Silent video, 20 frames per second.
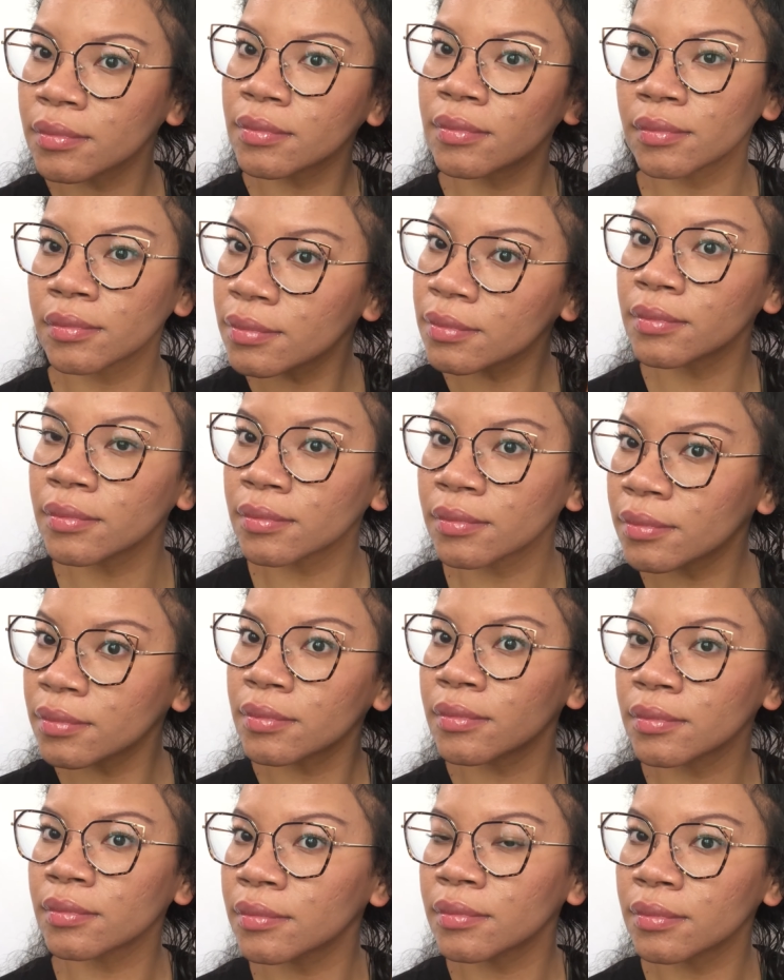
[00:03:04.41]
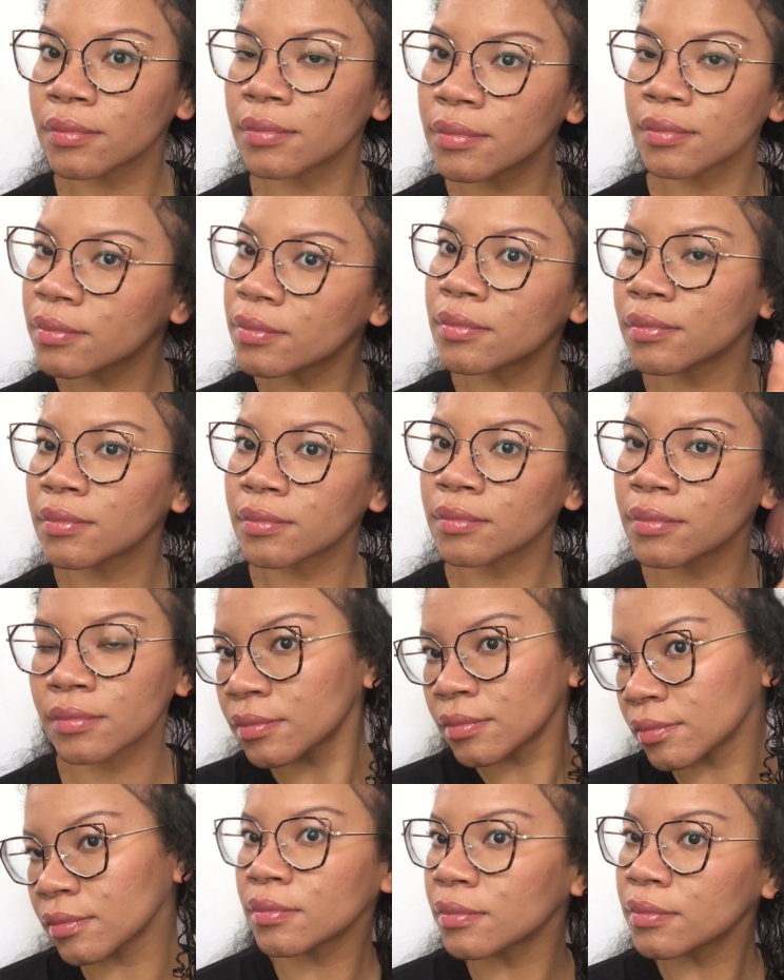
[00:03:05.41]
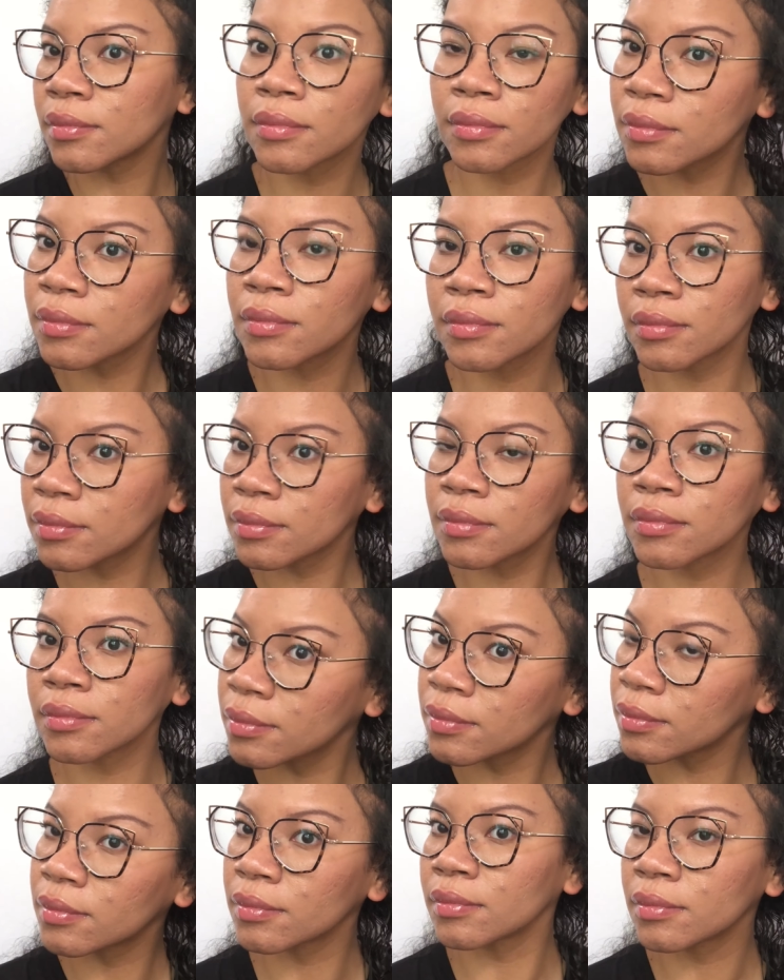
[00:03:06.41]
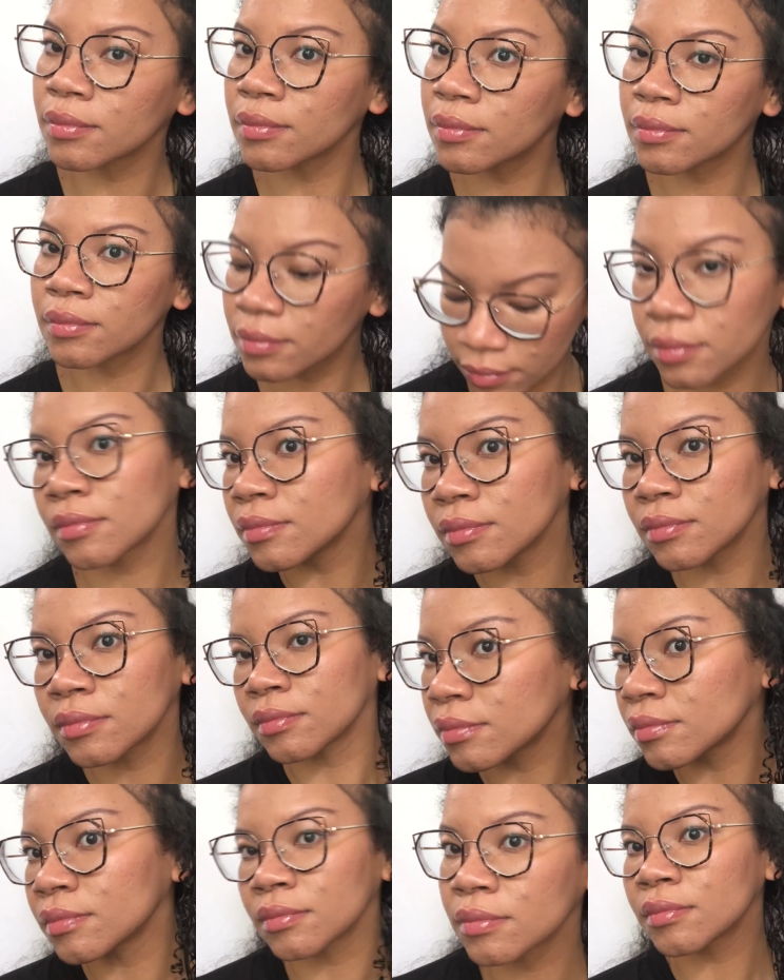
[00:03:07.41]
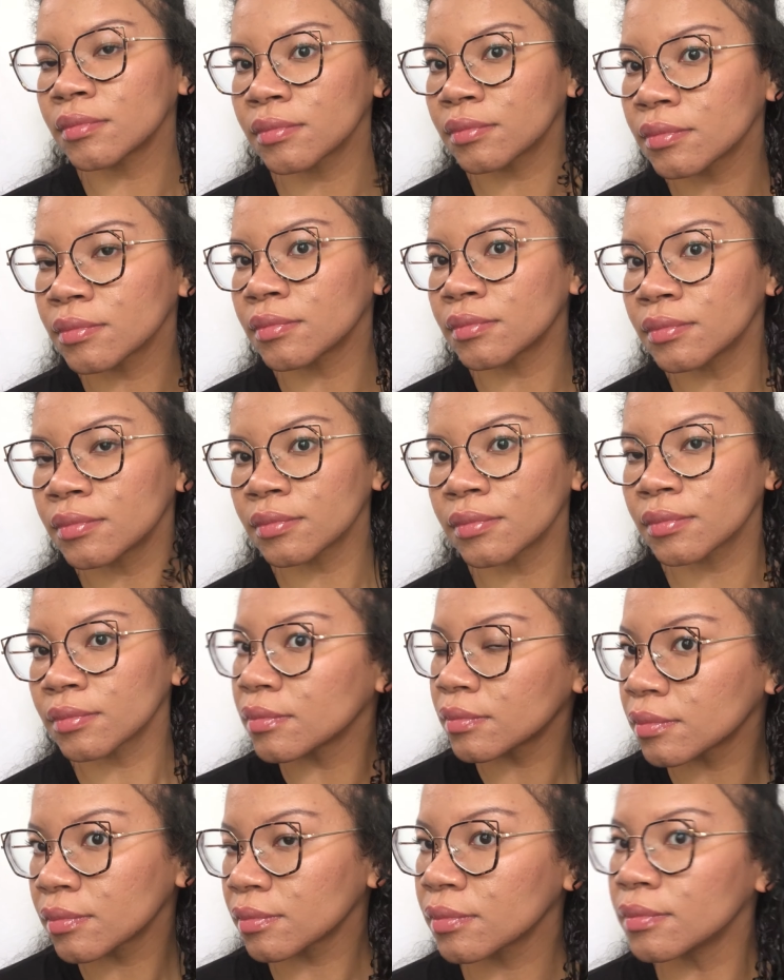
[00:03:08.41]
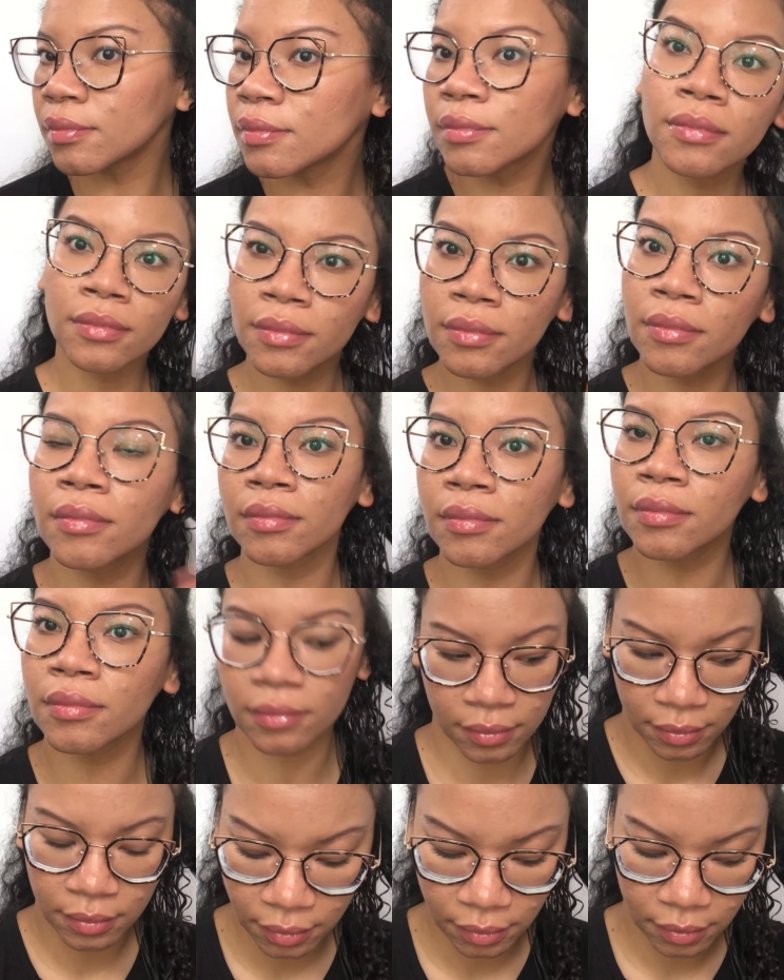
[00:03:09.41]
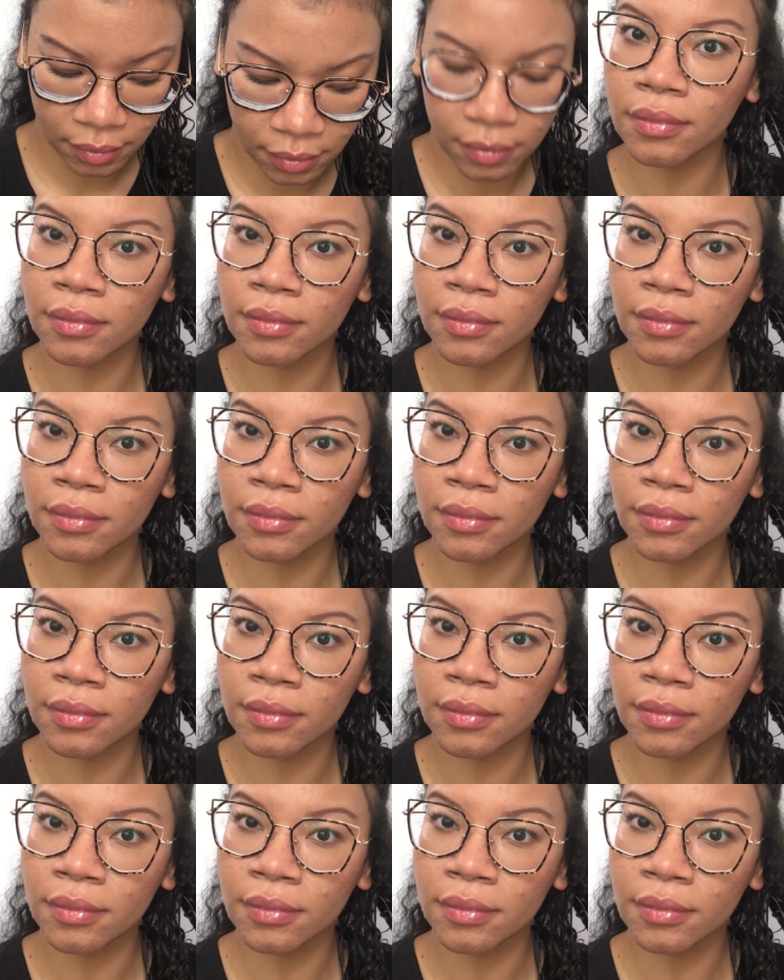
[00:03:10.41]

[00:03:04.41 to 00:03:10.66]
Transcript: So now I'm gonna go on to the styling products and this is where you're gonna see the demo of me putting it in my hair.